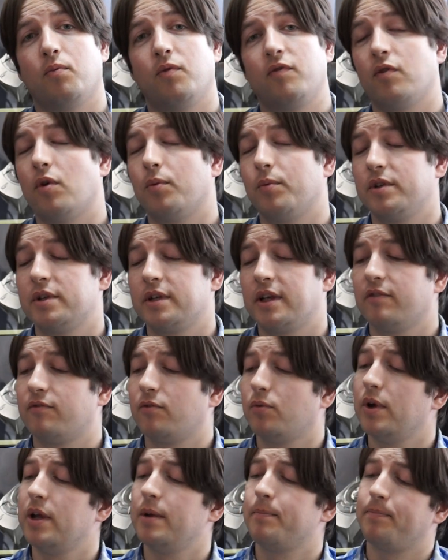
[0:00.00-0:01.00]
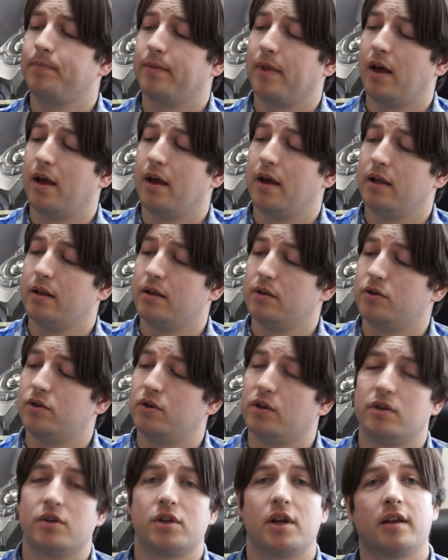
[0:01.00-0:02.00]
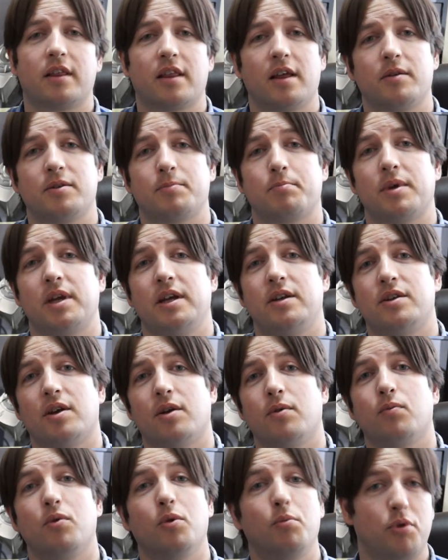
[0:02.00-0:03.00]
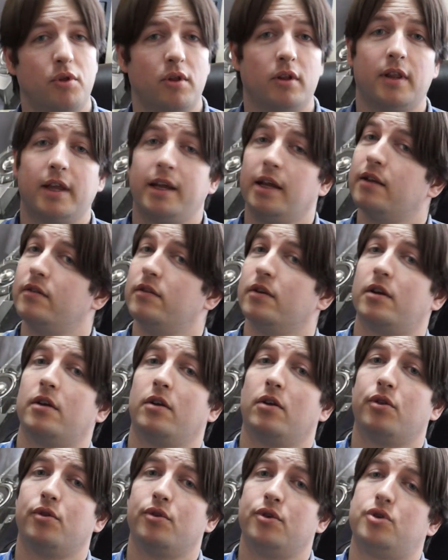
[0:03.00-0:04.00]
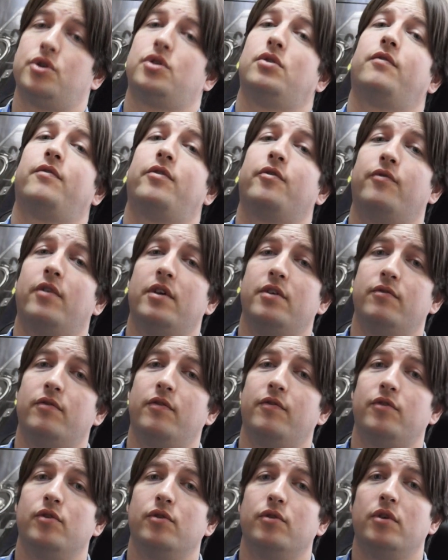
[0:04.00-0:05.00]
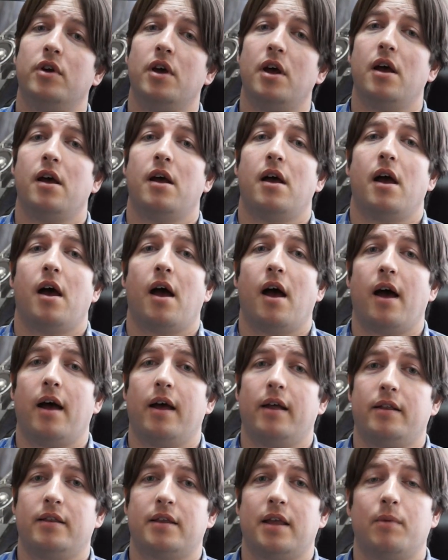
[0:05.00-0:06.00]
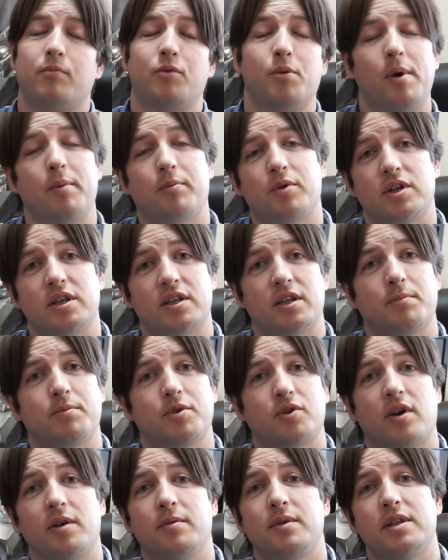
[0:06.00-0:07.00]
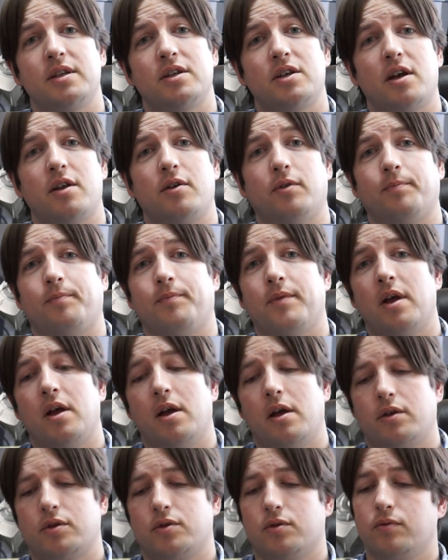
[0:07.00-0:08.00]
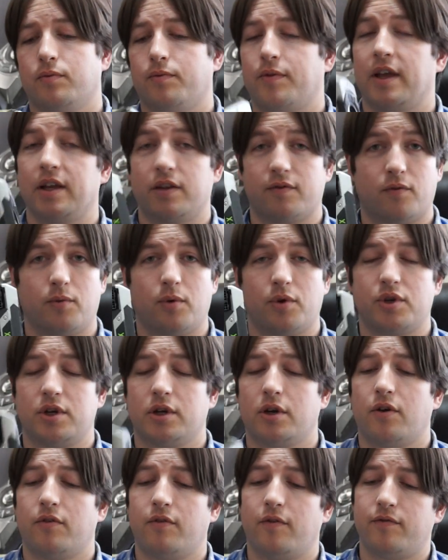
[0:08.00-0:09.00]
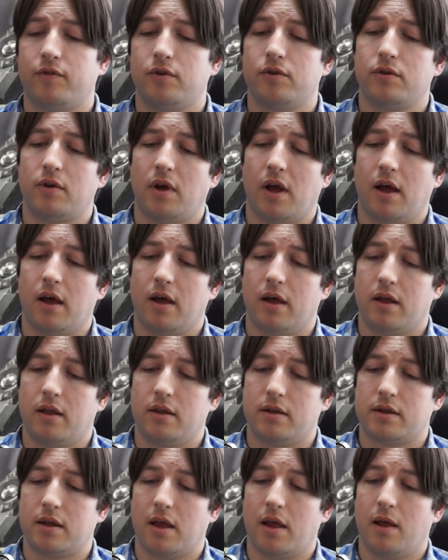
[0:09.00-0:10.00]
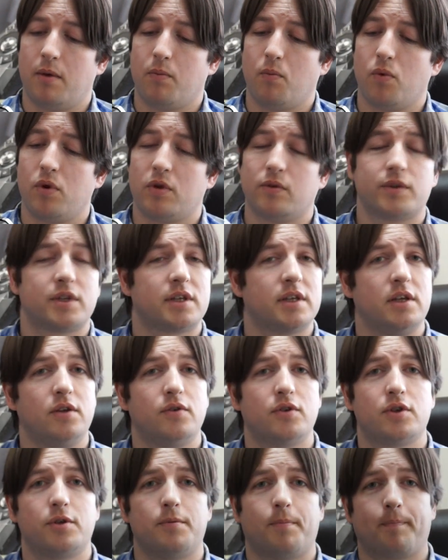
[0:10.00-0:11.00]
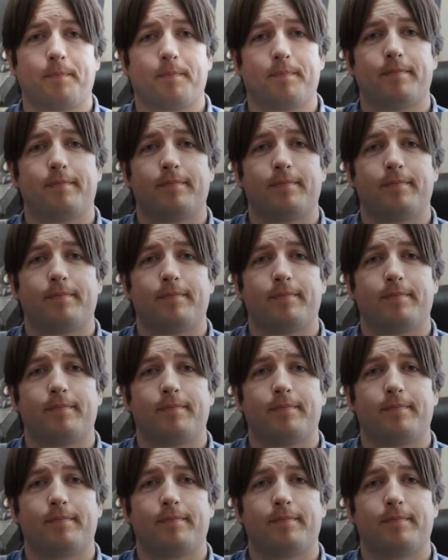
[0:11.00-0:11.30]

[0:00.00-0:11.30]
We've got one to give away, and you can check that page out. We'll put the link in the conclusion of the written review, and then remember to subscribe to the channel. So thanks for watching our review, and we'll see you soon.